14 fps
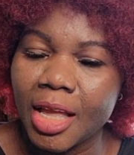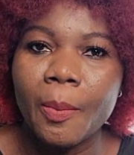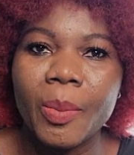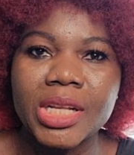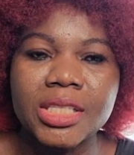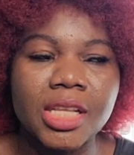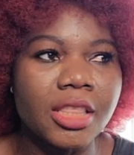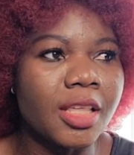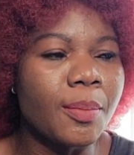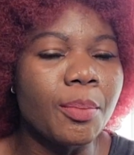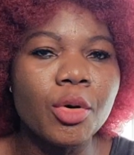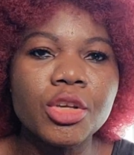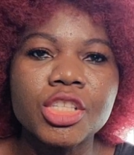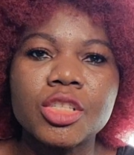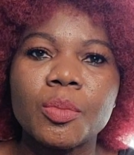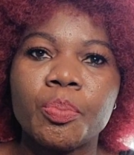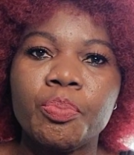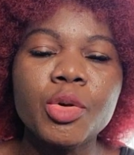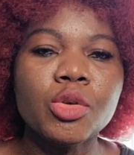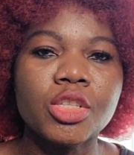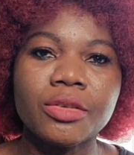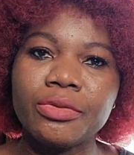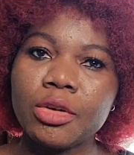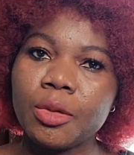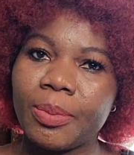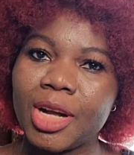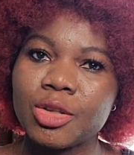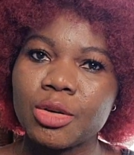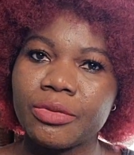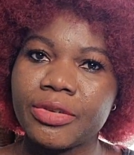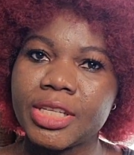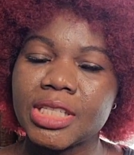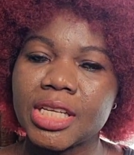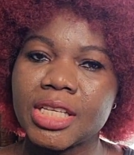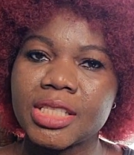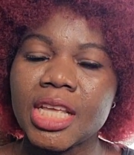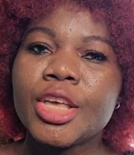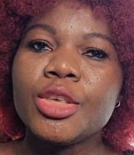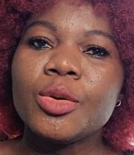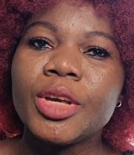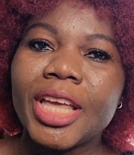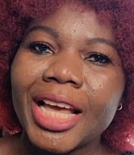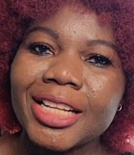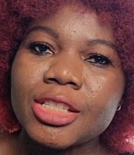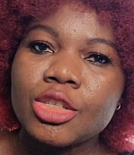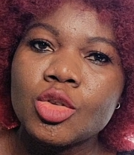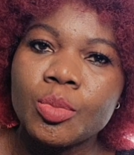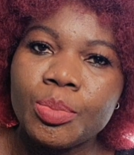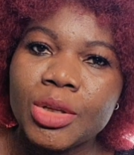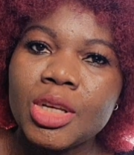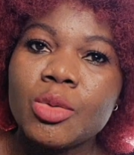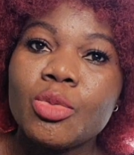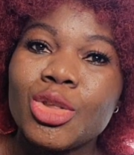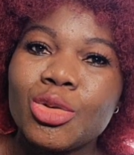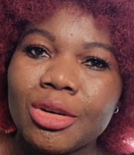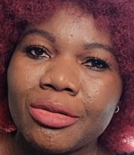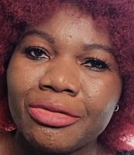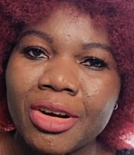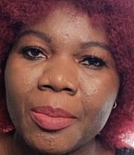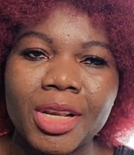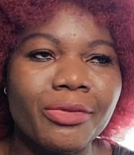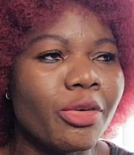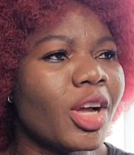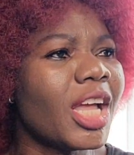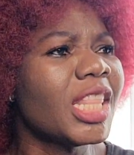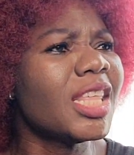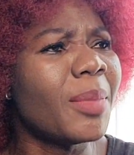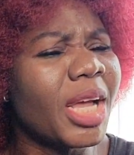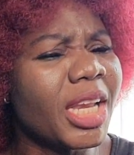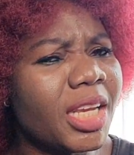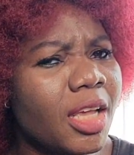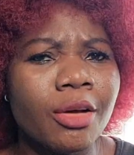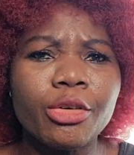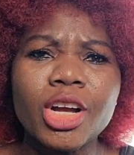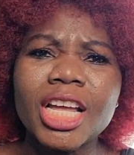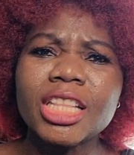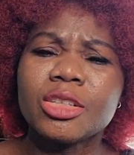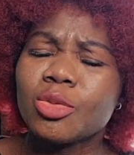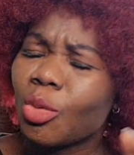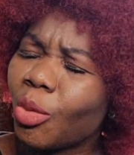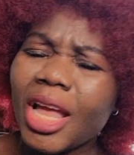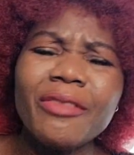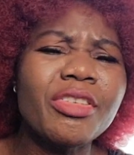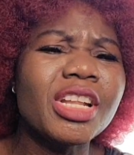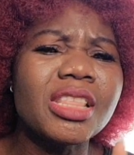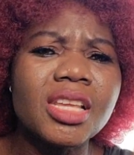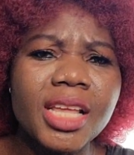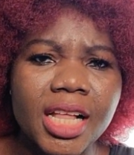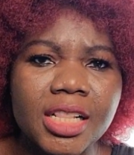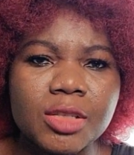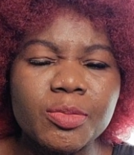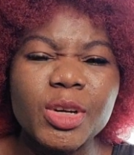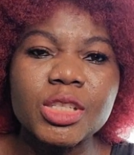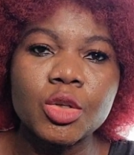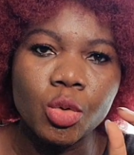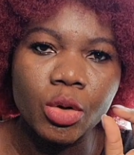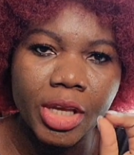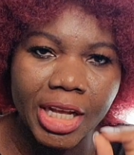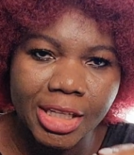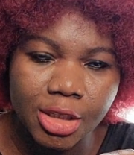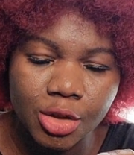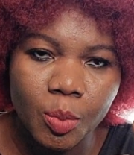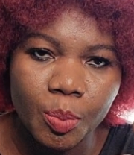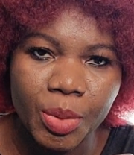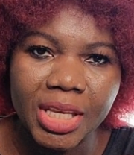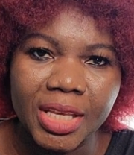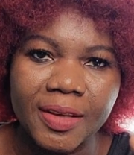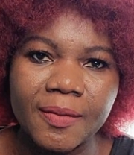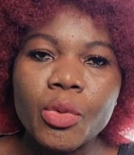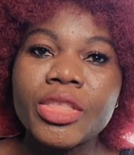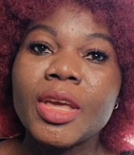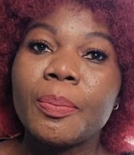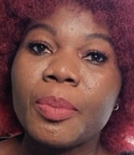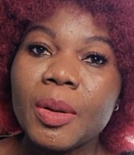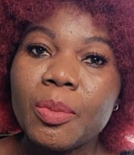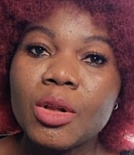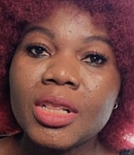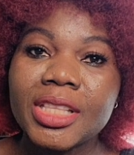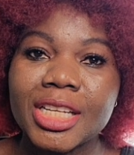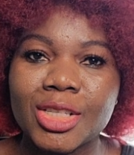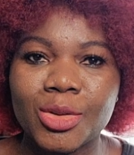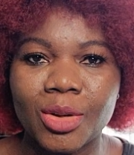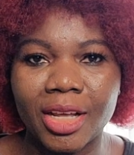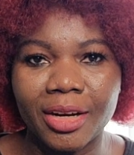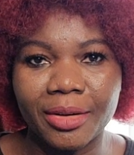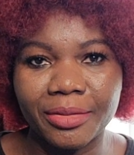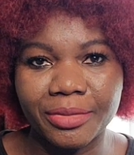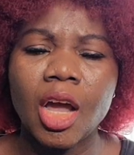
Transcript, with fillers: But the most beautiful part of it is you get to be with your family. Forget the money, forget everything else, but you get to be with the people that you love.